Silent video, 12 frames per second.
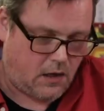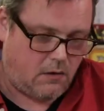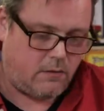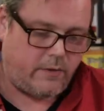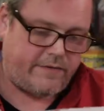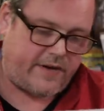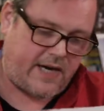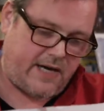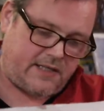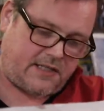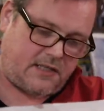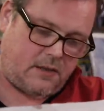Oh, and we've
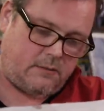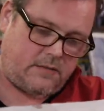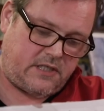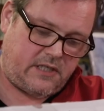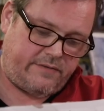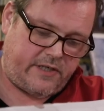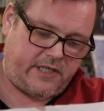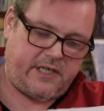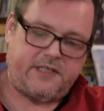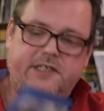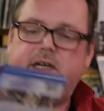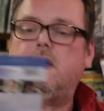got some
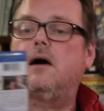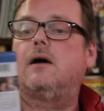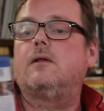DVDs here.